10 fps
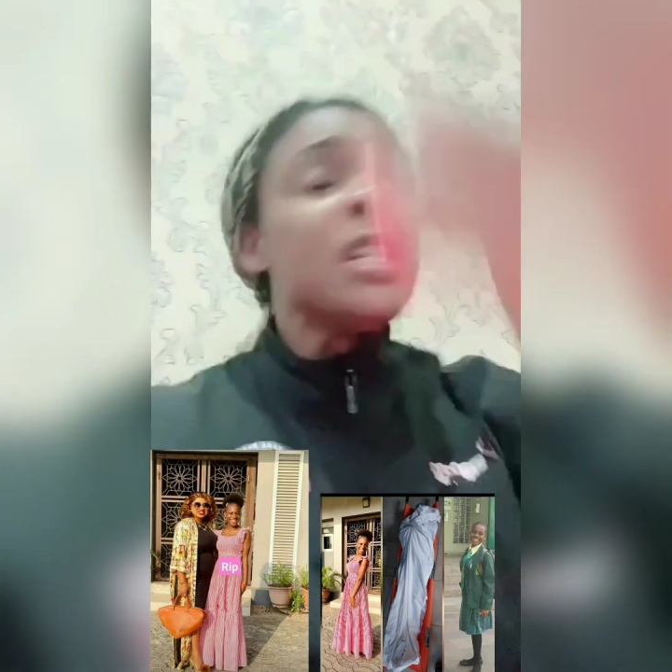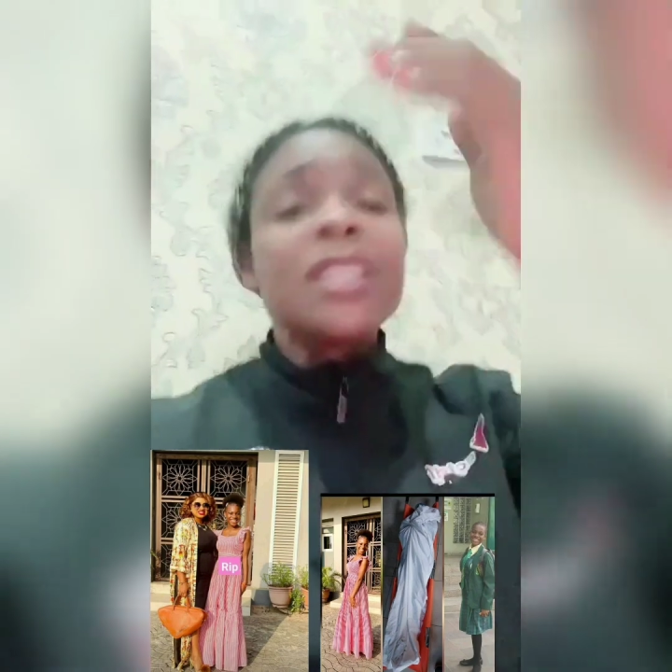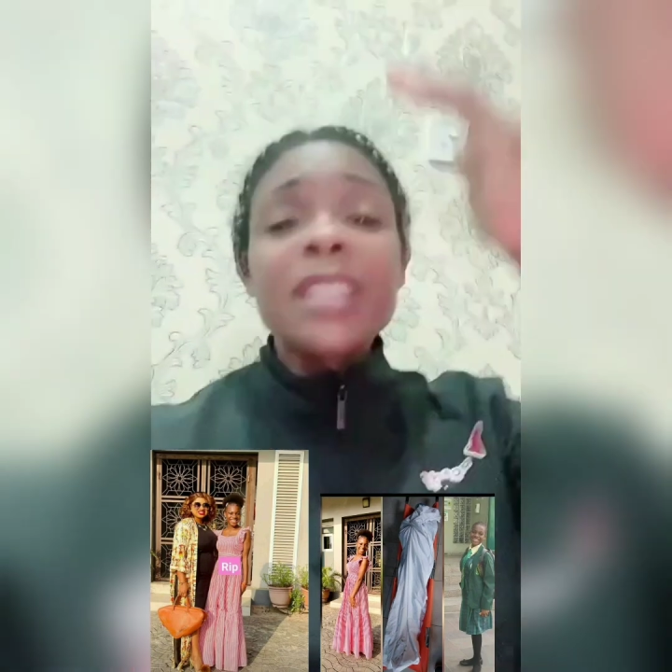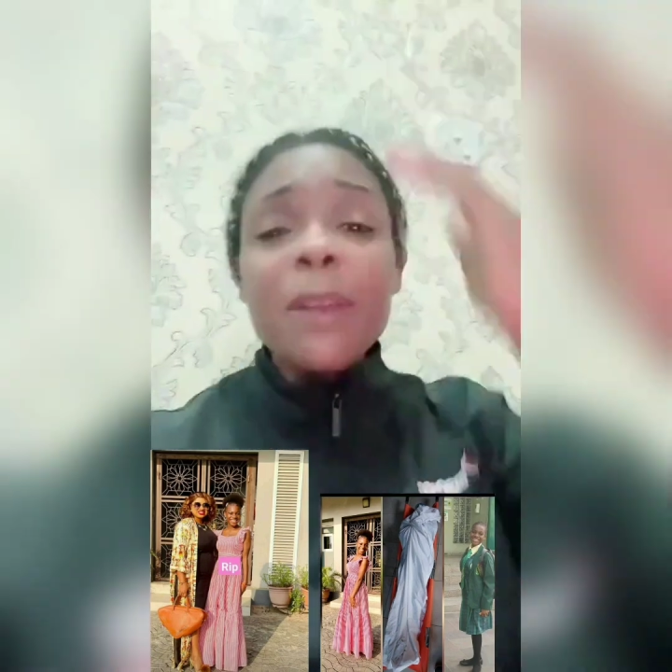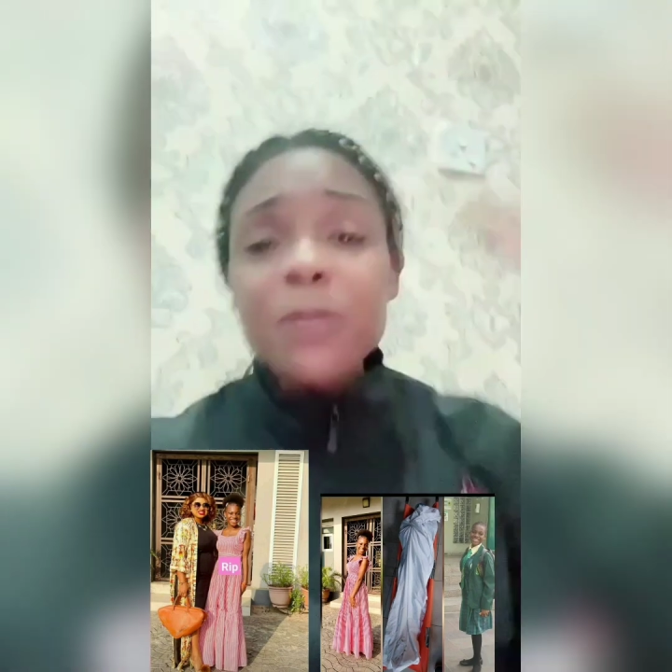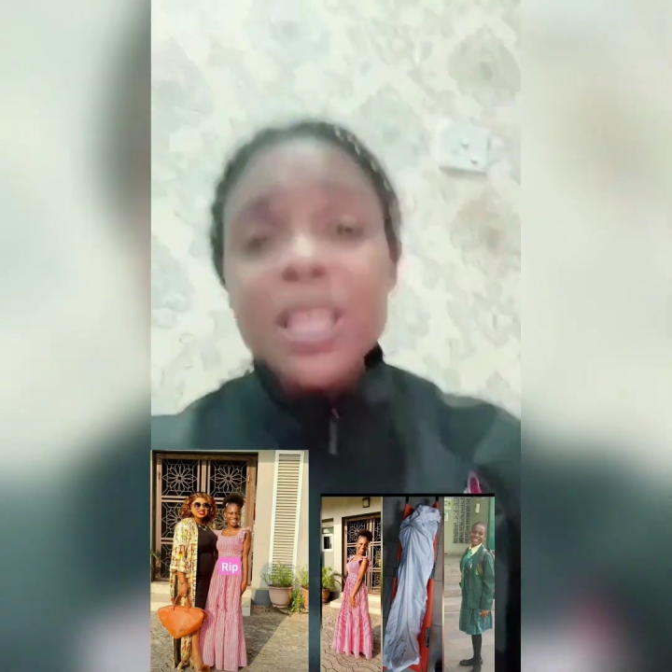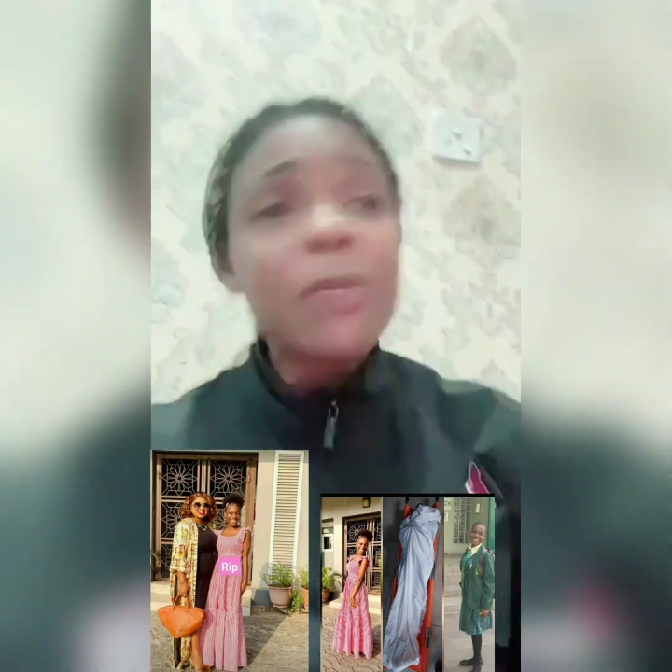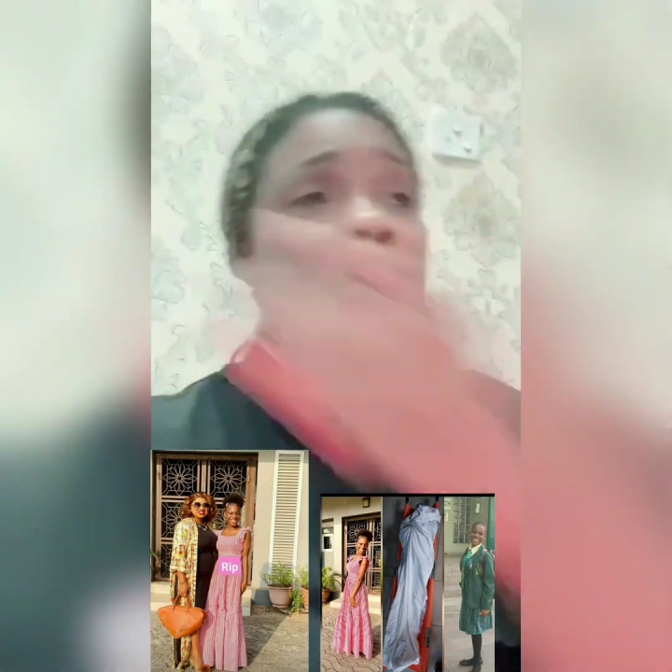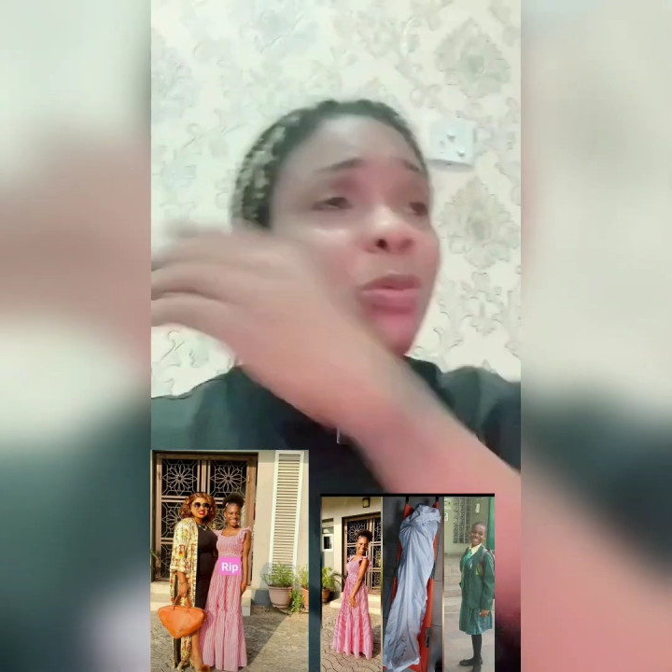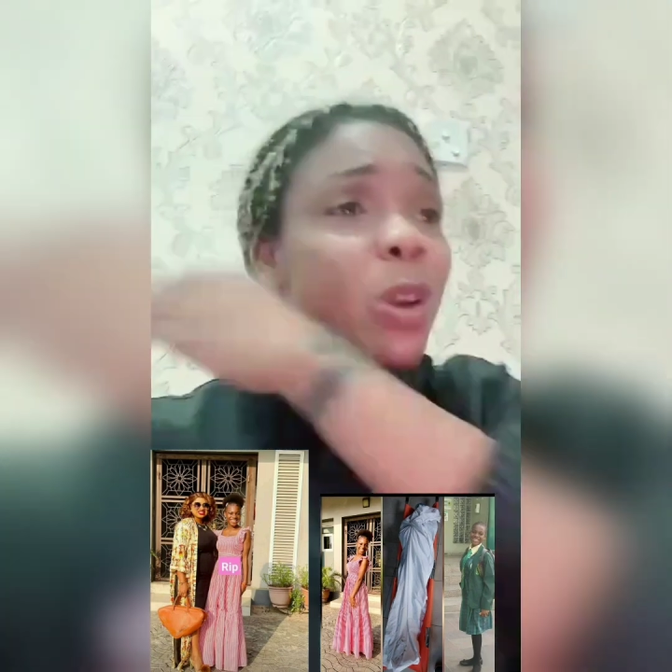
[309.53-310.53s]

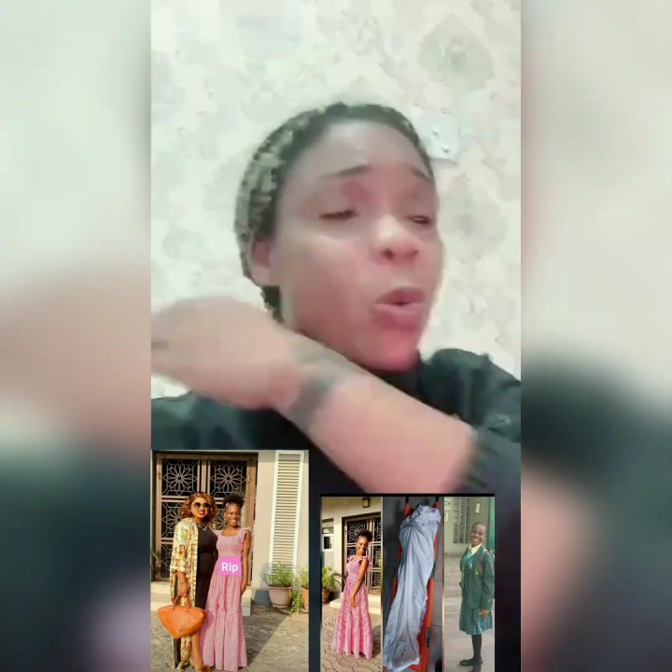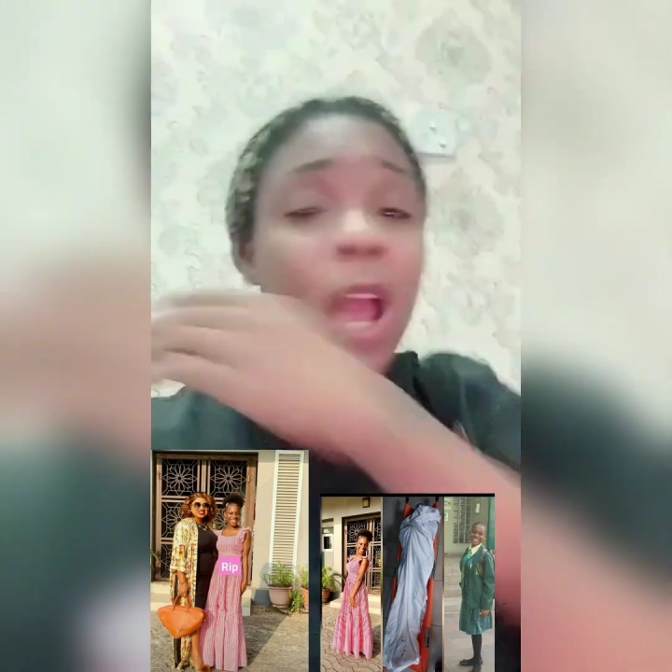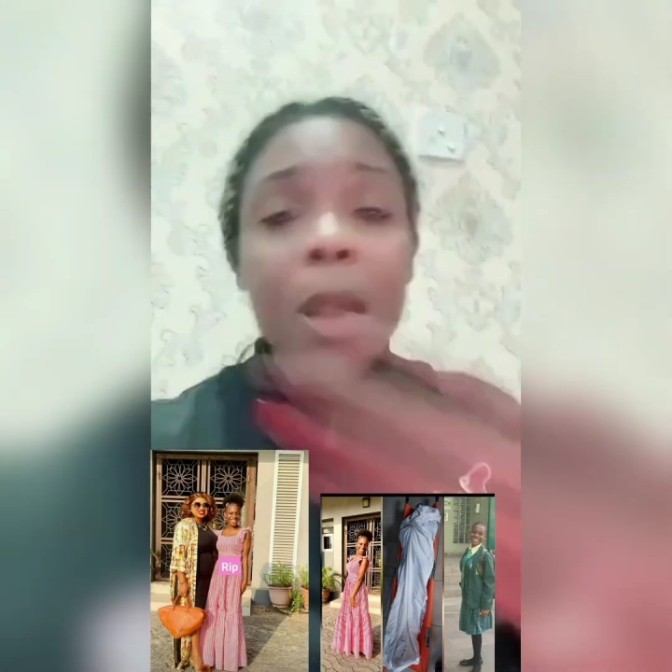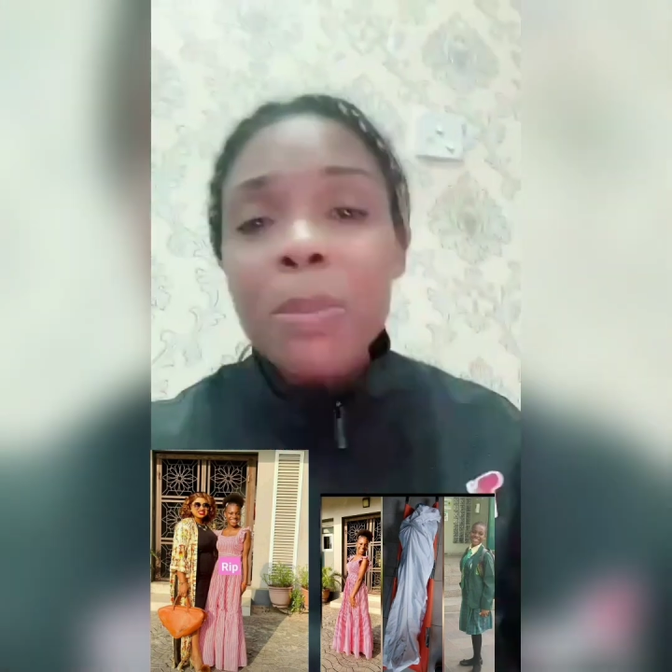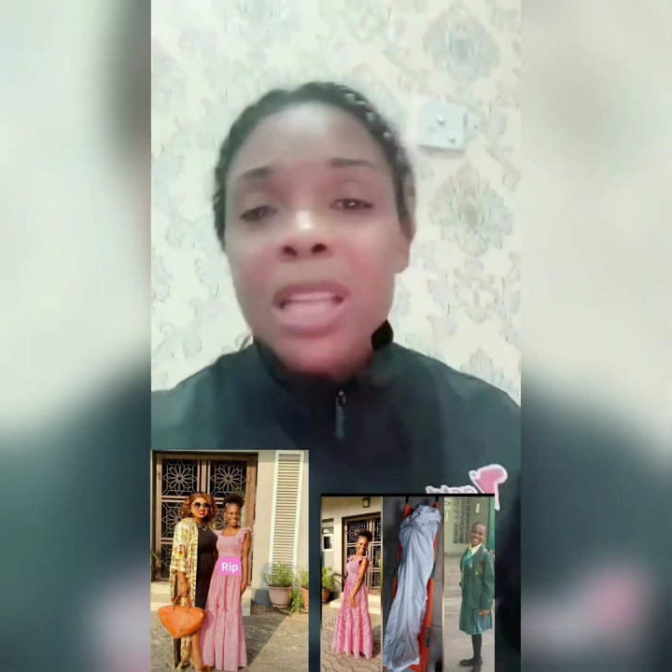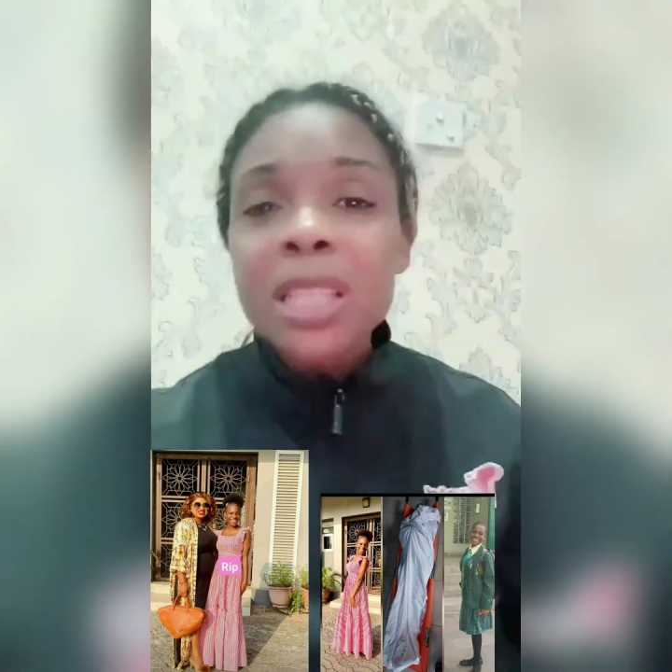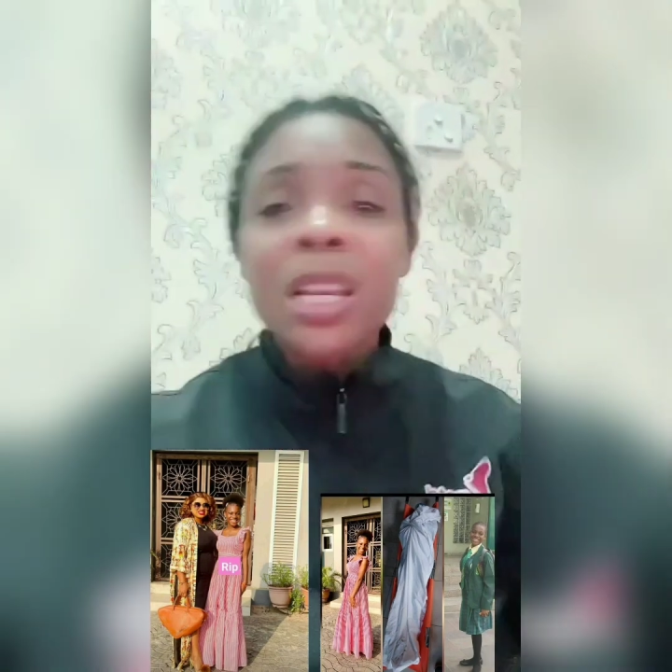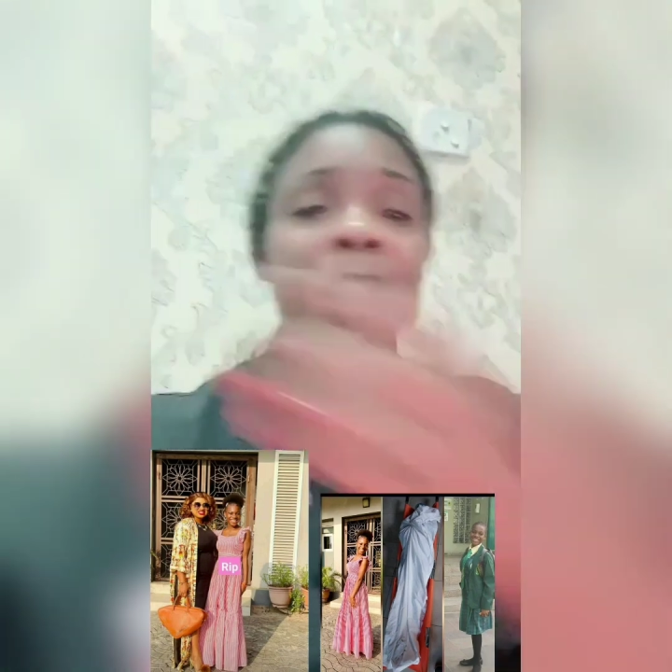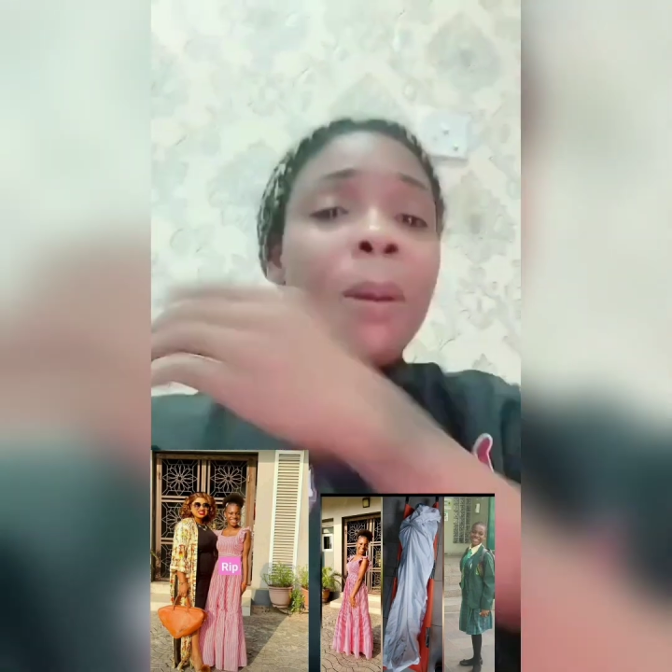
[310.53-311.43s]
safety requirement,